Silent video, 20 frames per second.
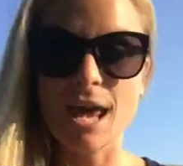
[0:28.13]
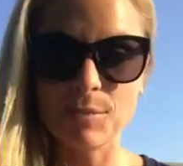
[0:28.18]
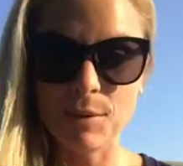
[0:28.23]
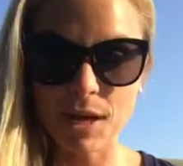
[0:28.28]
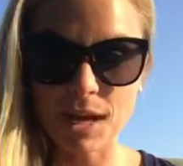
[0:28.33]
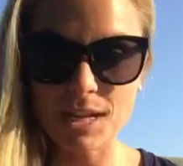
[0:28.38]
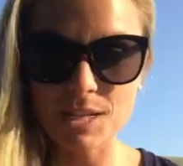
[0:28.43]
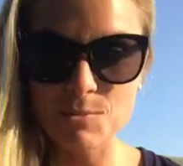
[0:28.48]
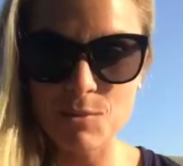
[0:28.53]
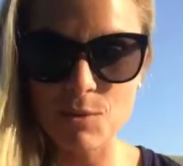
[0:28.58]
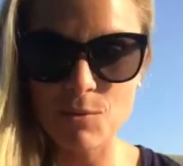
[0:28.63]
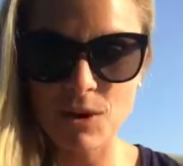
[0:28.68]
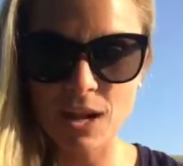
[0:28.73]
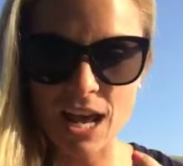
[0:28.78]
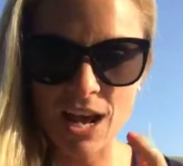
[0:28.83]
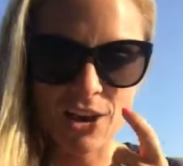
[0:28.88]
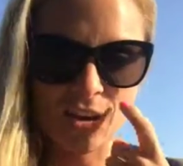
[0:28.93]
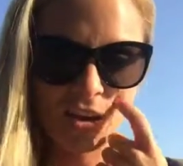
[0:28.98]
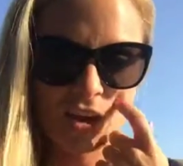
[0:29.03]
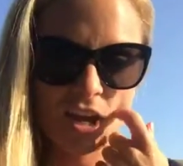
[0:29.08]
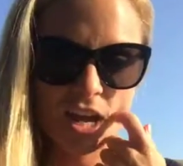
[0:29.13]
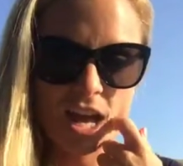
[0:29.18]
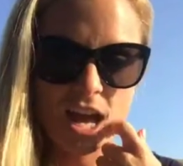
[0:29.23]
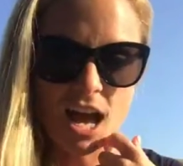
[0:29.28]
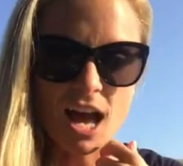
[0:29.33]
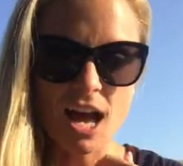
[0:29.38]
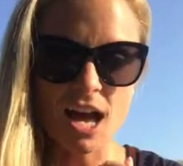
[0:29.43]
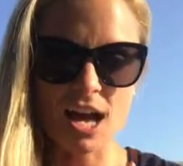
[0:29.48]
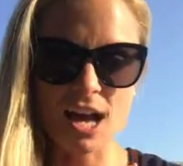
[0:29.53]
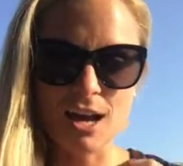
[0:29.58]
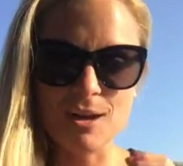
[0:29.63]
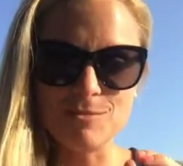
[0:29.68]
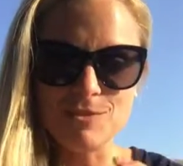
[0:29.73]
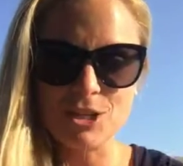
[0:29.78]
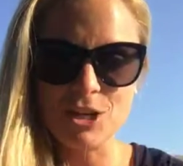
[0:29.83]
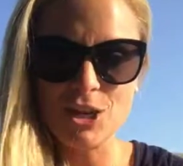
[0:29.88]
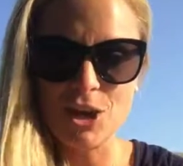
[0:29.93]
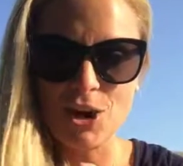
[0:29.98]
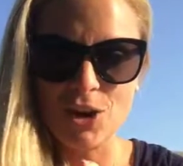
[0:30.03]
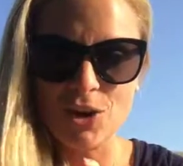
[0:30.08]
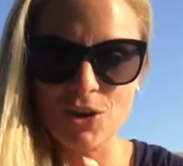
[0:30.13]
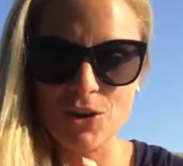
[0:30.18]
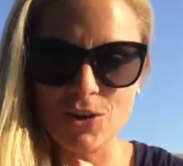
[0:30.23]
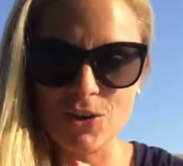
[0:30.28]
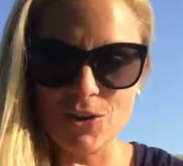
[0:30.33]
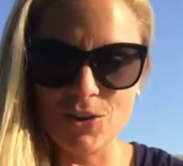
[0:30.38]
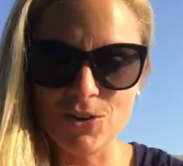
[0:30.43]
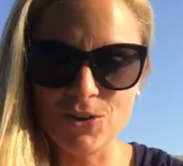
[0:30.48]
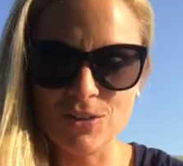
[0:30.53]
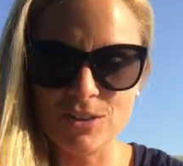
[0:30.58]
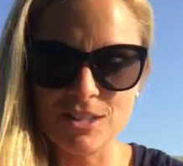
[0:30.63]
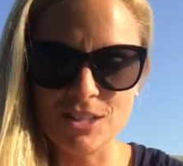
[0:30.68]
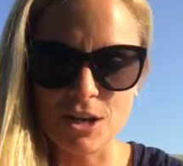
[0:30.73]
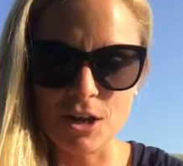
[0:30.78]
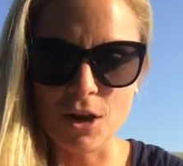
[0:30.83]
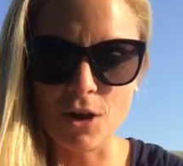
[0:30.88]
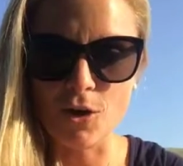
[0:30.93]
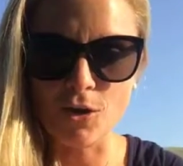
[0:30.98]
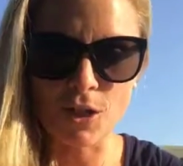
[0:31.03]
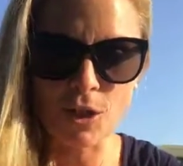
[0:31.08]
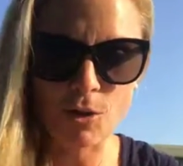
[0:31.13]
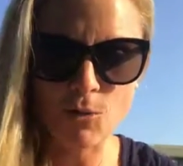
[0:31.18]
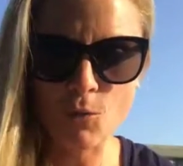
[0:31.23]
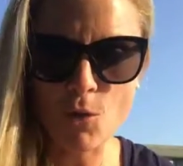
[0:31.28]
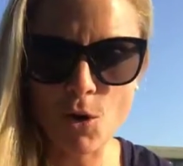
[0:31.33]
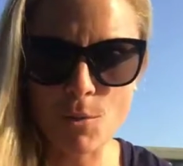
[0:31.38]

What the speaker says: And my husband went out to go to like